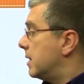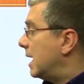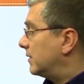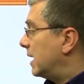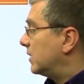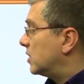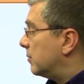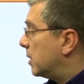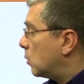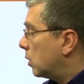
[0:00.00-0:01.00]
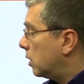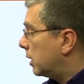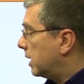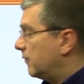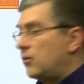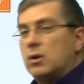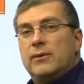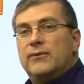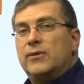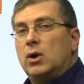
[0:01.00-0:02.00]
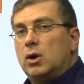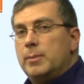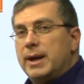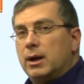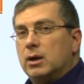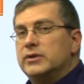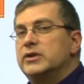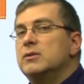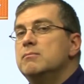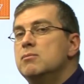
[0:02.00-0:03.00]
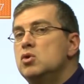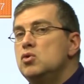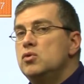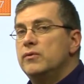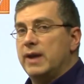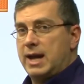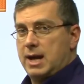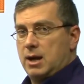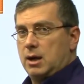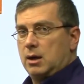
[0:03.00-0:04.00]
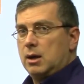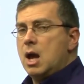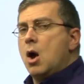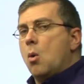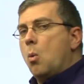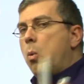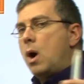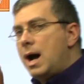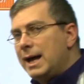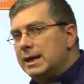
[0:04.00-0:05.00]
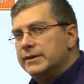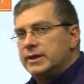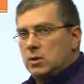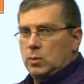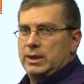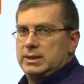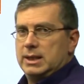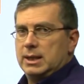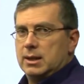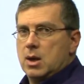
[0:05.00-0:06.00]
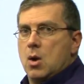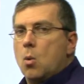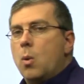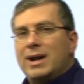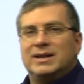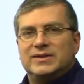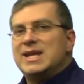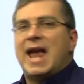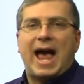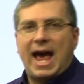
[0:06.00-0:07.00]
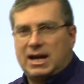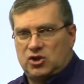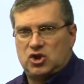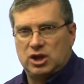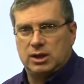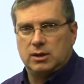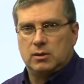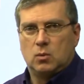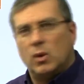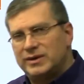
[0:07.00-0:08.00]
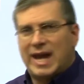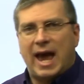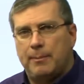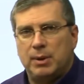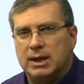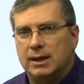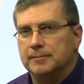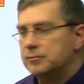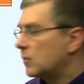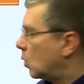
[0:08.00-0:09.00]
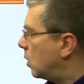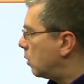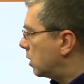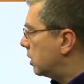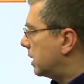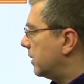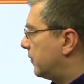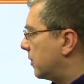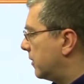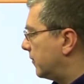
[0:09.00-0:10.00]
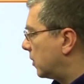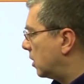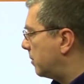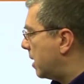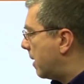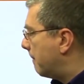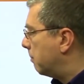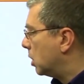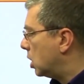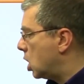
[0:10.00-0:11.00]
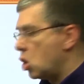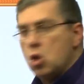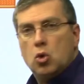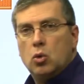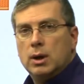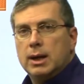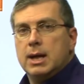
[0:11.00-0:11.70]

That's an adjective, but we're looking for a verb here, to move air. Why is it windy? What is the action? What's happening? Well, we're looking for the verb blow.